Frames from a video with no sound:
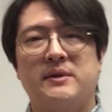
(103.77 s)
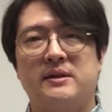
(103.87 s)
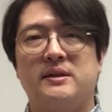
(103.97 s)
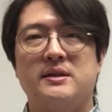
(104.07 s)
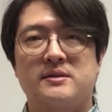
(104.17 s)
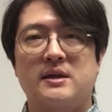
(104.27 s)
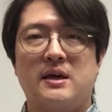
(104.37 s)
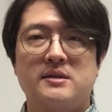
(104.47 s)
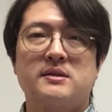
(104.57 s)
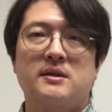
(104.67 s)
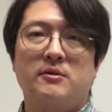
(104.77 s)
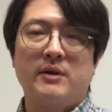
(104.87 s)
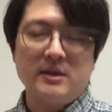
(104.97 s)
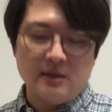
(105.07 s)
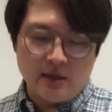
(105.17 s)
in this case,
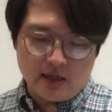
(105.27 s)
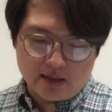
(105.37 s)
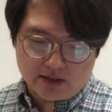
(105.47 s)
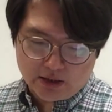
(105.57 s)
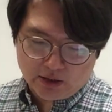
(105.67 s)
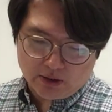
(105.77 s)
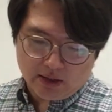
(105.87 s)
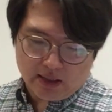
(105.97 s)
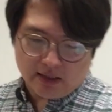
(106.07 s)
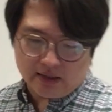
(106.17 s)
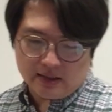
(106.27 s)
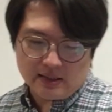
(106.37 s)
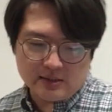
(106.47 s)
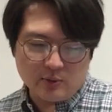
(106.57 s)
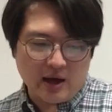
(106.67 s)
right? So this
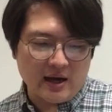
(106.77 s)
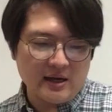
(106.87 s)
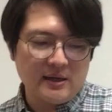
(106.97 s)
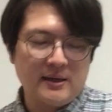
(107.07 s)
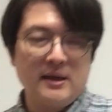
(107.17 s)
is why